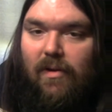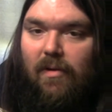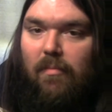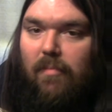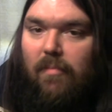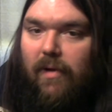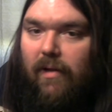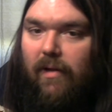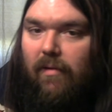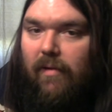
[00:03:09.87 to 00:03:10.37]

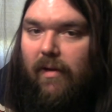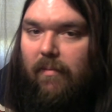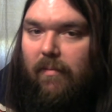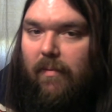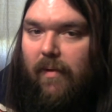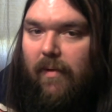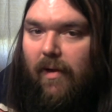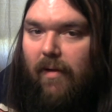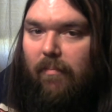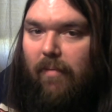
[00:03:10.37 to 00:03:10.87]
probably gonna
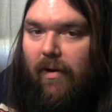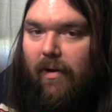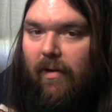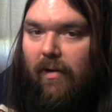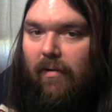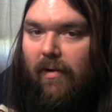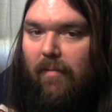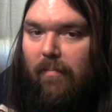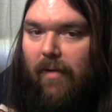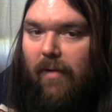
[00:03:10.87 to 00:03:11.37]
get probably
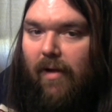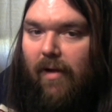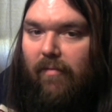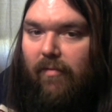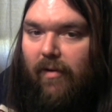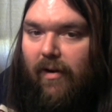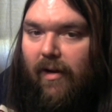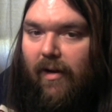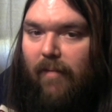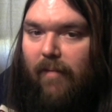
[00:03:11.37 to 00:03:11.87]
gonna get popped
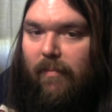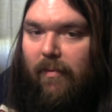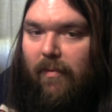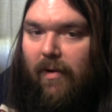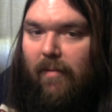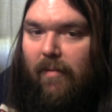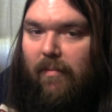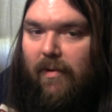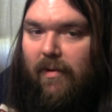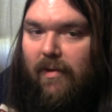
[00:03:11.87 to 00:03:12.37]
for
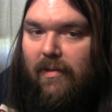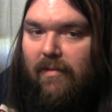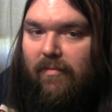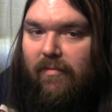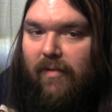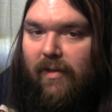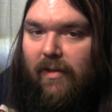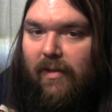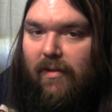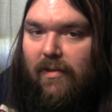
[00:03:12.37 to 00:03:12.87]
copyright because of
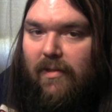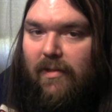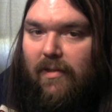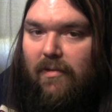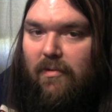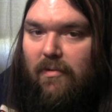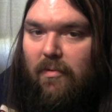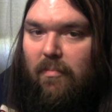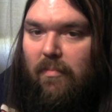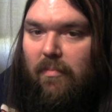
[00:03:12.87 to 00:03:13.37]
Vinegar
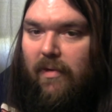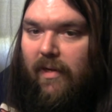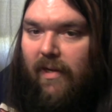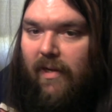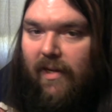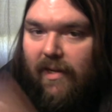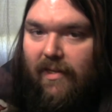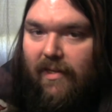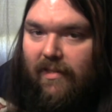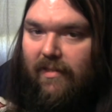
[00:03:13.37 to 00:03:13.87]
Syndrome. But
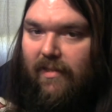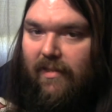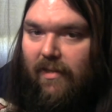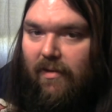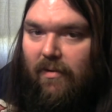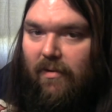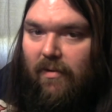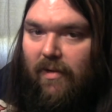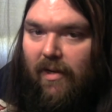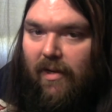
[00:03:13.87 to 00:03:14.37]

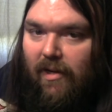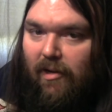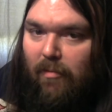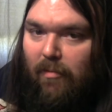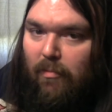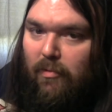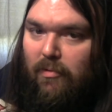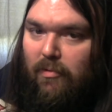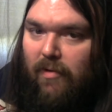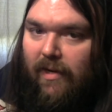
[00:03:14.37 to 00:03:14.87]
still,
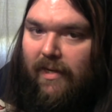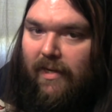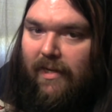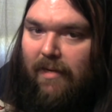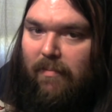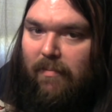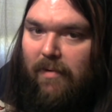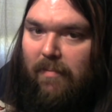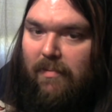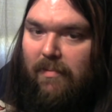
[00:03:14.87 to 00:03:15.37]
I'm gonna try to
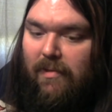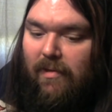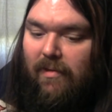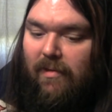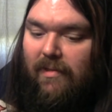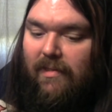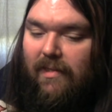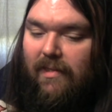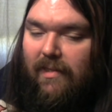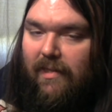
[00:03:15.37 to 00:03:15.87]
keep it up as
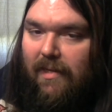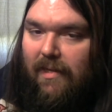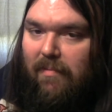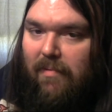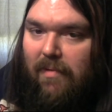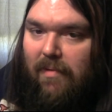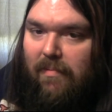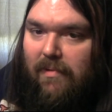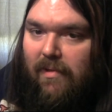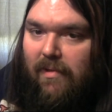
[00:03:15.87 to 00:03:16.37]
long as keep
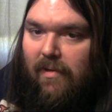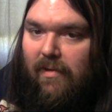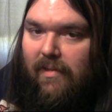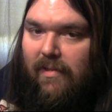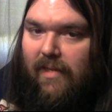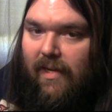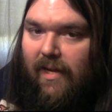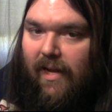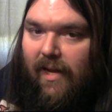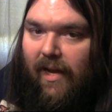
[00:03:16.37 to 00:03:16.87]
it up as long as
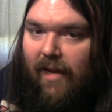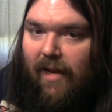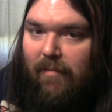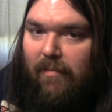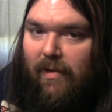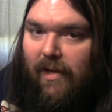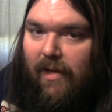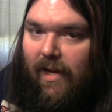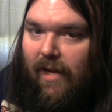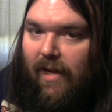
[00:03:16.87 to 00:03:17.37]
I can.
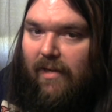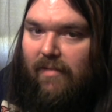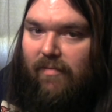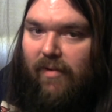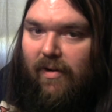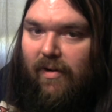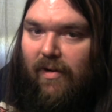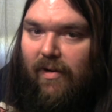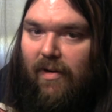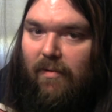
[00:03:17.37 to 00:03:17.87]
But yeah, I just
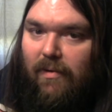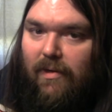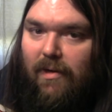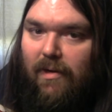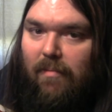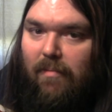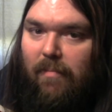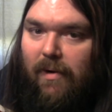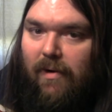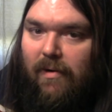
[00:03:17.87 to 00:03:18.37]
figured I would
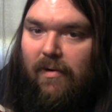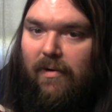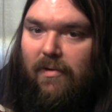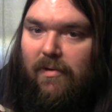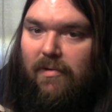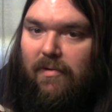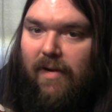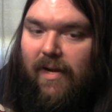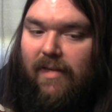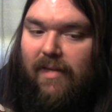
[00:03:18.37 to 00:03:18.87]
compare and
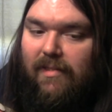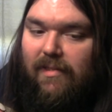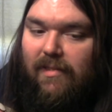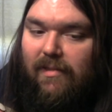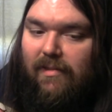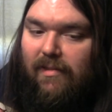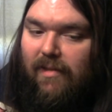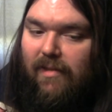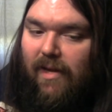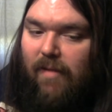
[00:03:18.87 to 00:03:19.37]
contrast
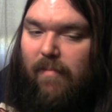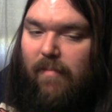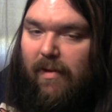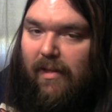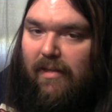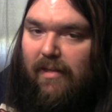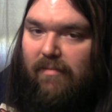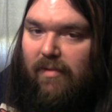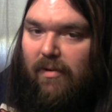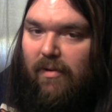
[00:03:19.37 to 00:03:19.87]
and kind of make
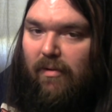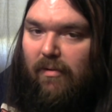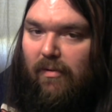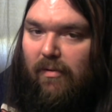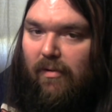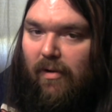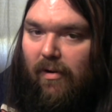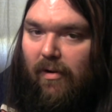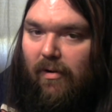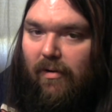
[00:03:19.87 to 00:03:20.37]
this video a
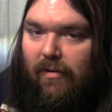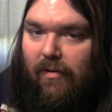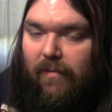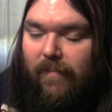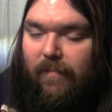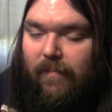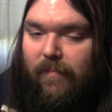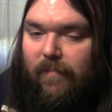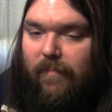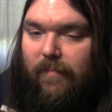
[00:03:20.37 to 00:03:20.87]
little longer.
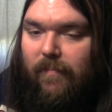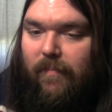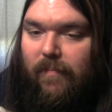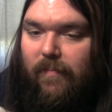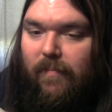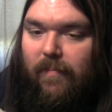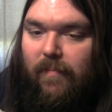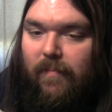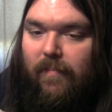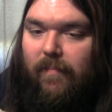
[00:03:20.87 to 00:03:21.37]

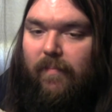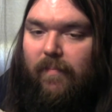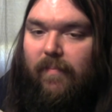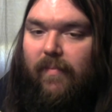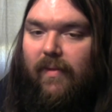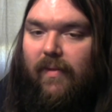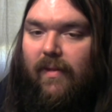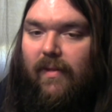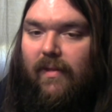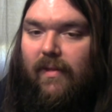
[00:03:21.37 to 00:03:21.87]

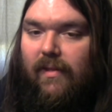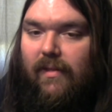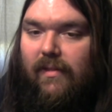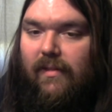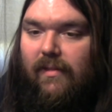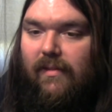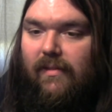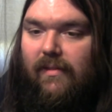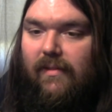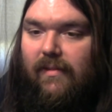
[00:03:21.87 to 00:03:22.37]

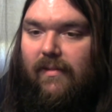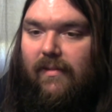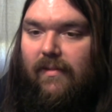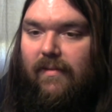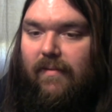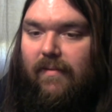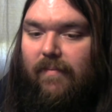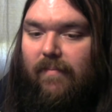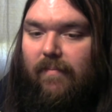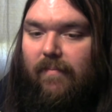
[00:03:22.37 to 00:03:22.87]
Okay,
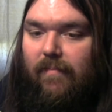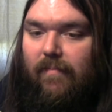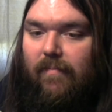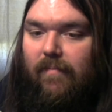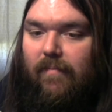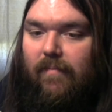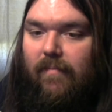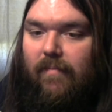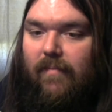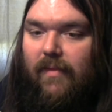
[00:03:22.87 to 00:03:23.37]

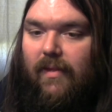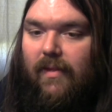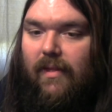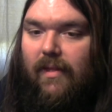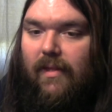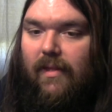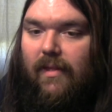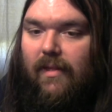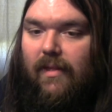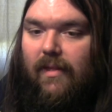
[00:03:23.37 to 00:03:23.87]
pledges.
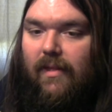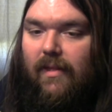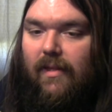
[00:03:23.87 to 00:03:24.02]
You'll be